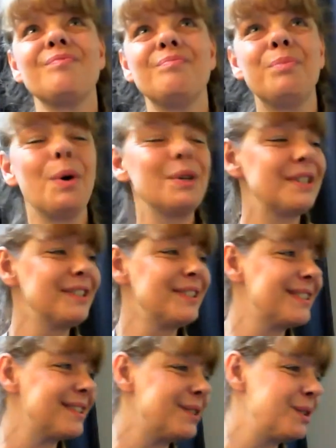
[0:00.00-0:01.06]

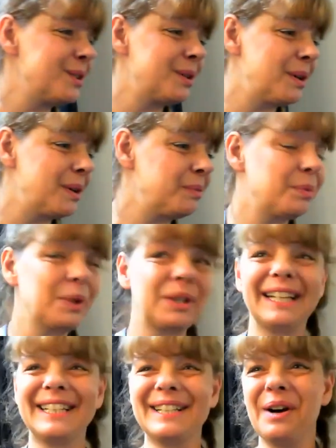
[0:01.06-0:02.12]
bosses, or
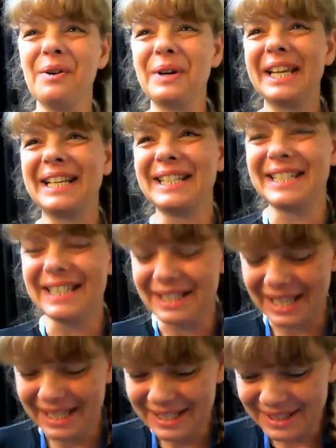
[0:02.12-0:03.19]
how can I
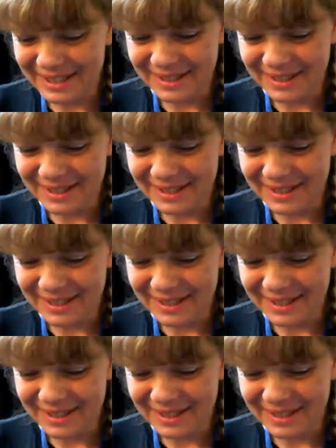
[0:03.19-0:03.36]
say it?